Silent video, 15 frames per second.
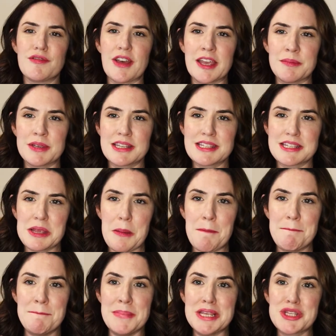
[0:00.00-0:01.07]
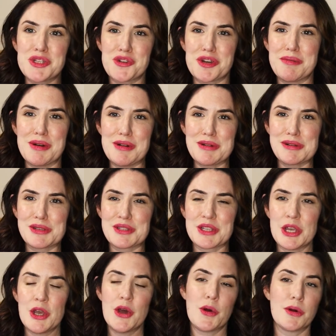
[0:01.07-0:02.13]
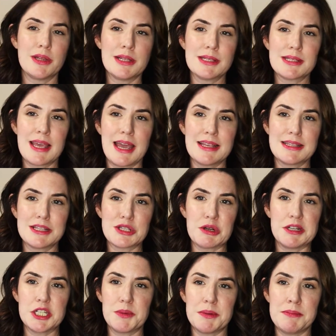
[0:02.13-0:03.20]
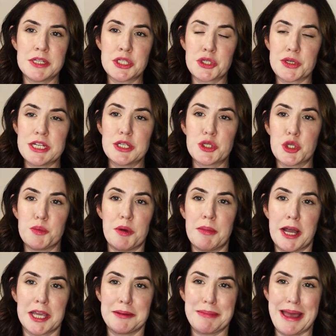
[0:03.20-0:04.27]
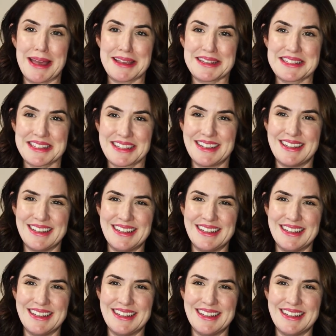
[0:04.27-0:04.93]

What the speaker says: famous mystery box, or in this case, it's going to be mystery supermarket bags.